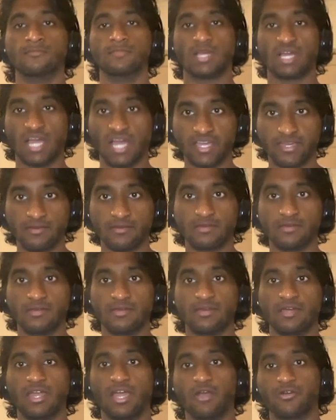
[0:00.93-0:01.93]
Hi,
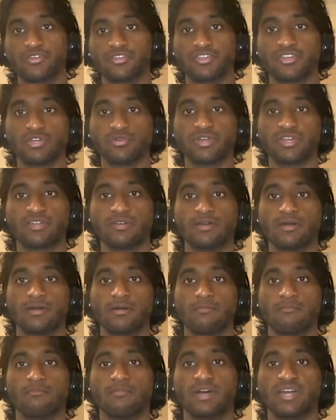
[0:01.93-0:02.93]
how are you doing?
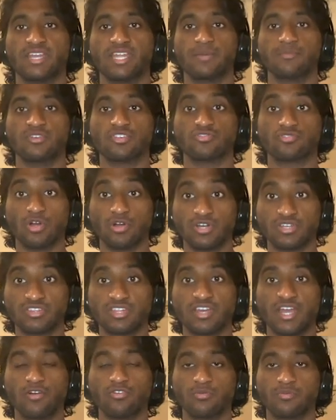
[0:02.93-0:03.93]
My name is Rohit,
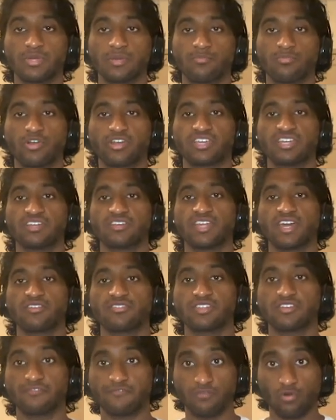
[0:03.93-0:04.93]
and I will be breaking down
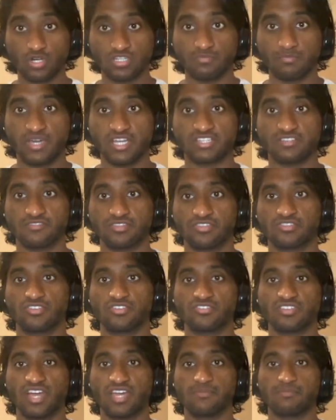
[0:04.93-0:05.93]
the fourth match of this
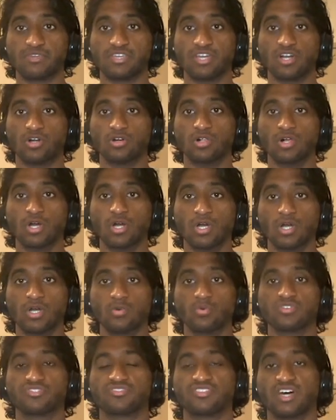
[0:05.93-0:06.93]
year's IPL,
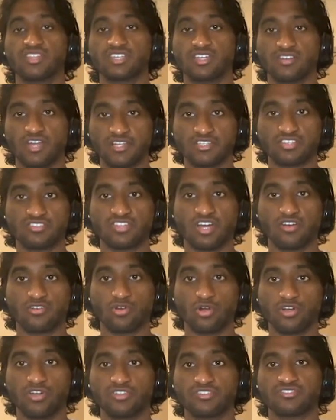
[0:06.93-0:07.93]
which saw the Rajasthan
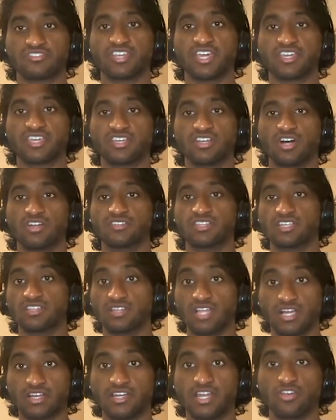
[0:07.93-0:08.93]
Royals taking on the
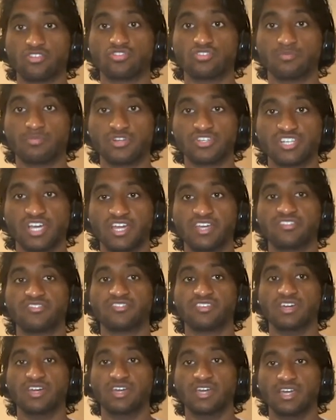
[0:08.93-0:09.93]
Lucknow Super
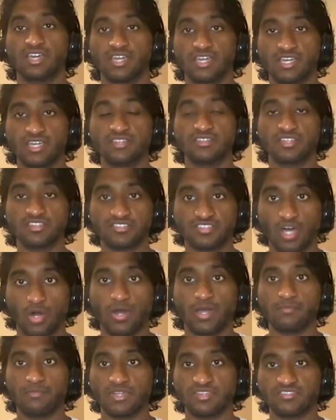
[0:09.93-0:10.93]
Giants in the
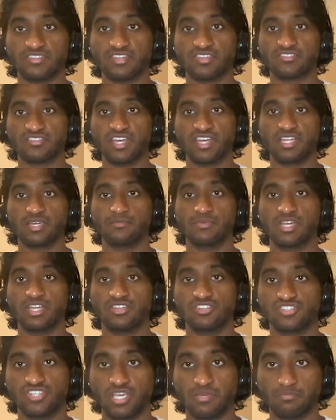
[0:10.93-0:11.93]
Sawai Mansingh Stadium
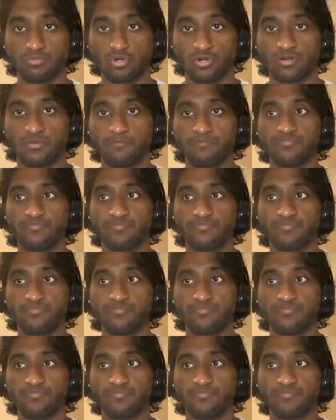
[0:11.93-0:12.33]
in Jaipur.